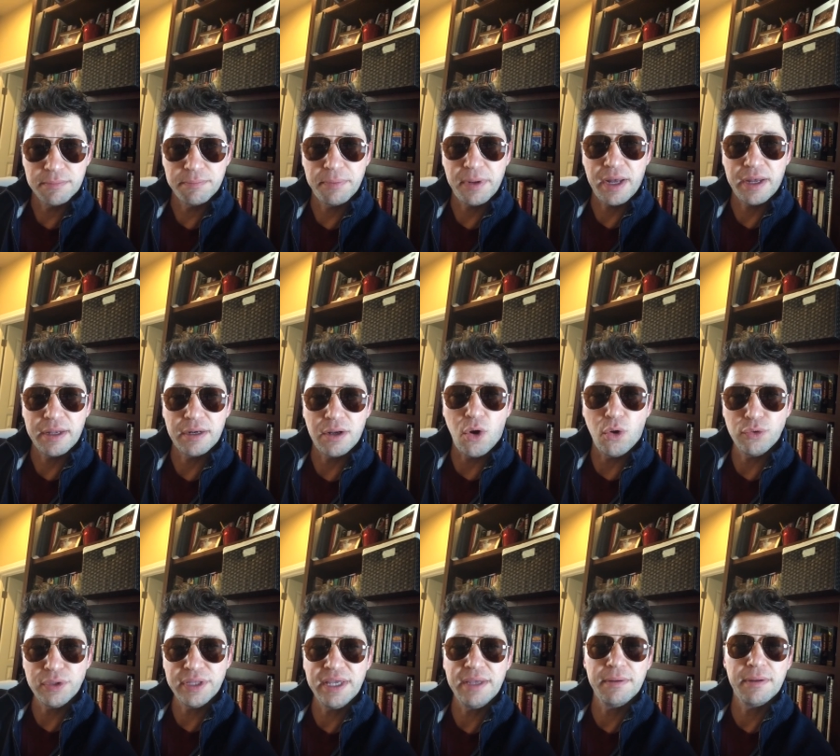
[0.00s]
but
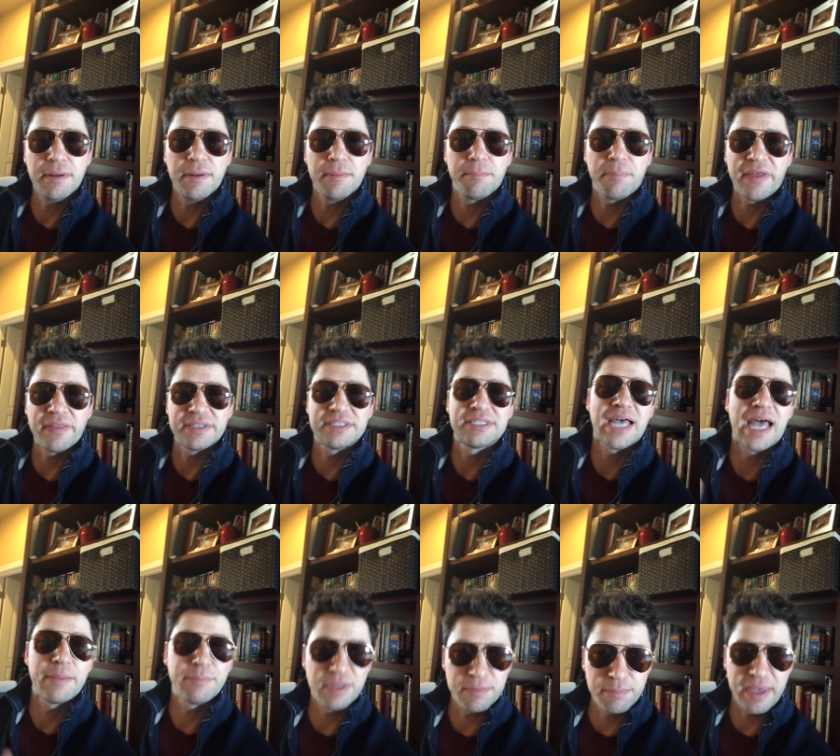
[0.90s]
only by the
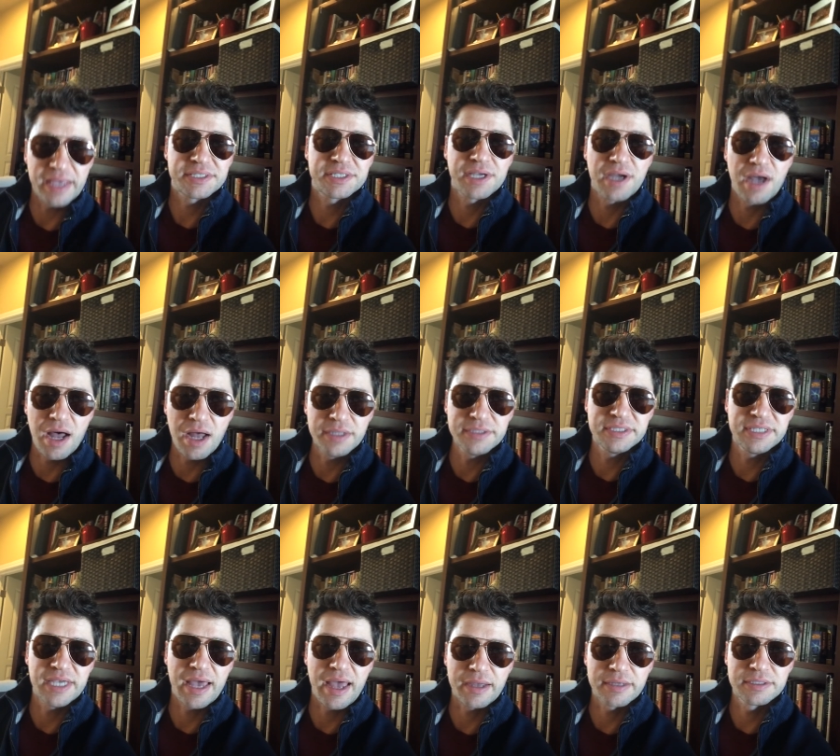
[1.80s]
time it makes
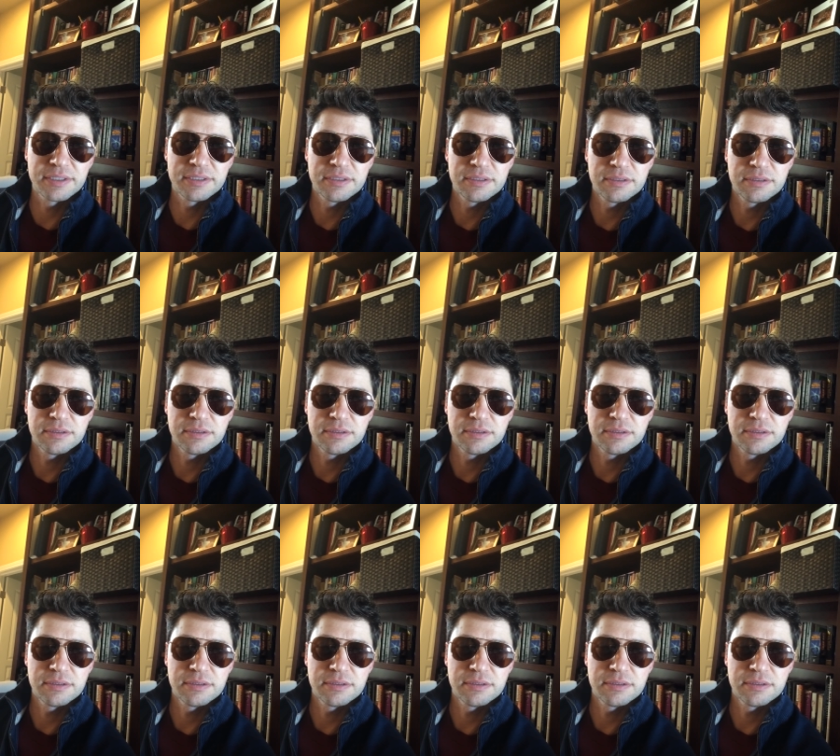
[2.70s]
contact